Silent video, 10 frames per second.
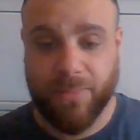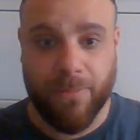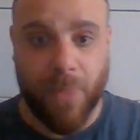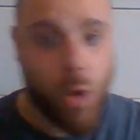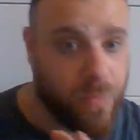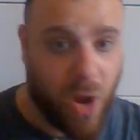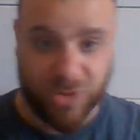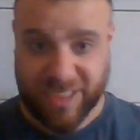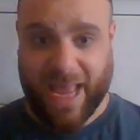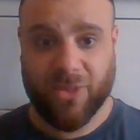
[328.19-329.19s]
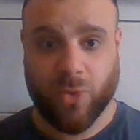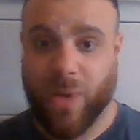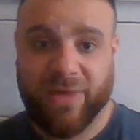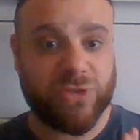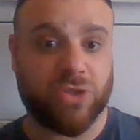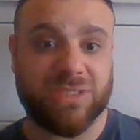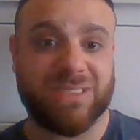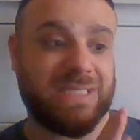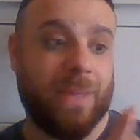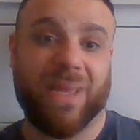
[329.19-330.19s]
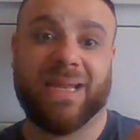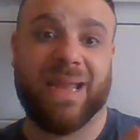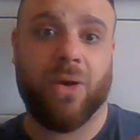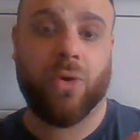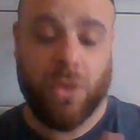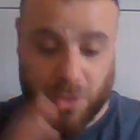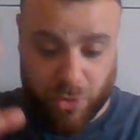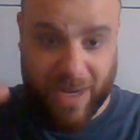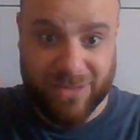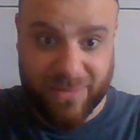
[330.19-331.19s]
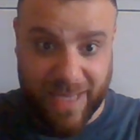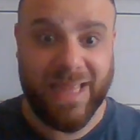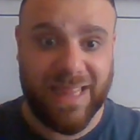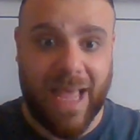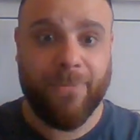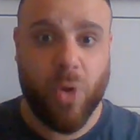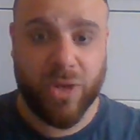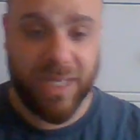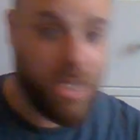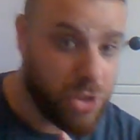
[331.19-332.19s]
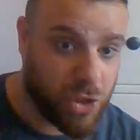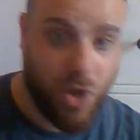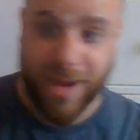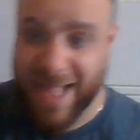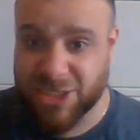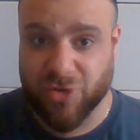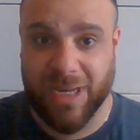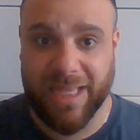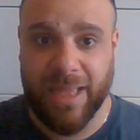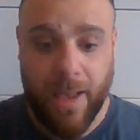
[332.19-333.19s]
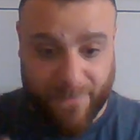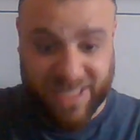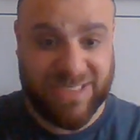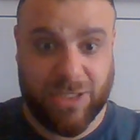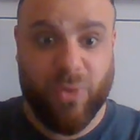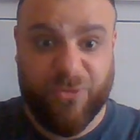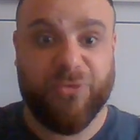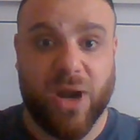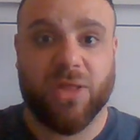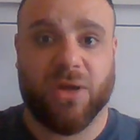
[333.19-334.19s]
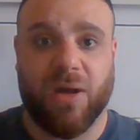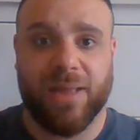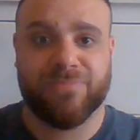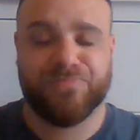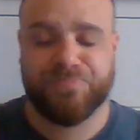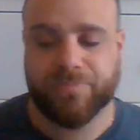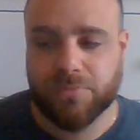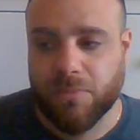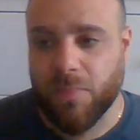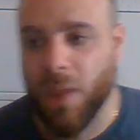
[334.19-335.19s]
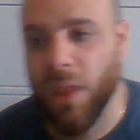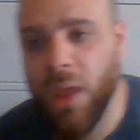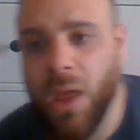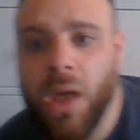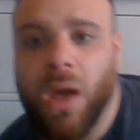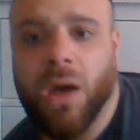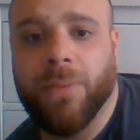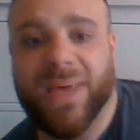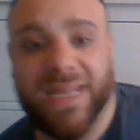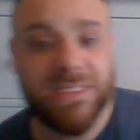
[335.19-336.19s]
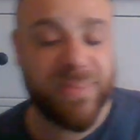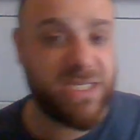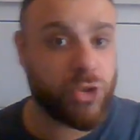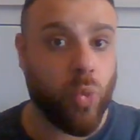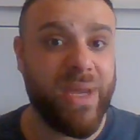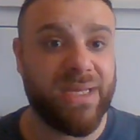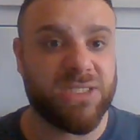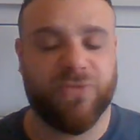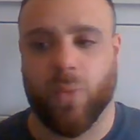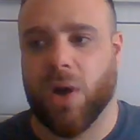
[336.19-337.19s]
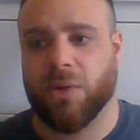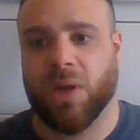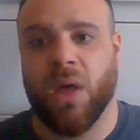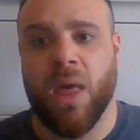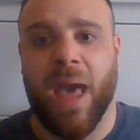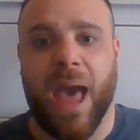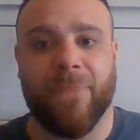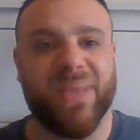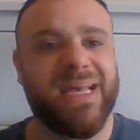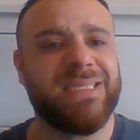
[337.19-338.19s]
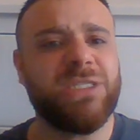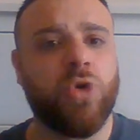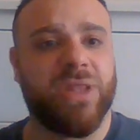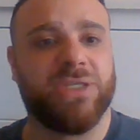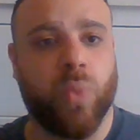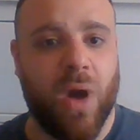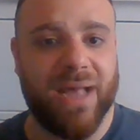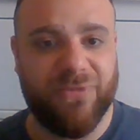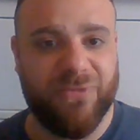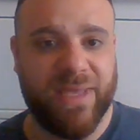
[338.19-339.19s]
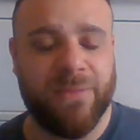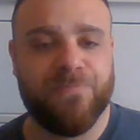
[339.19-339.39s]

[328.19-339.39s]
mobile to get out the way of shots and step in and out. You're now in that pocket. You can go laterally, but you're still in front of the guy. And that's a potential weakness for Wilder. And because he's got these wide feet,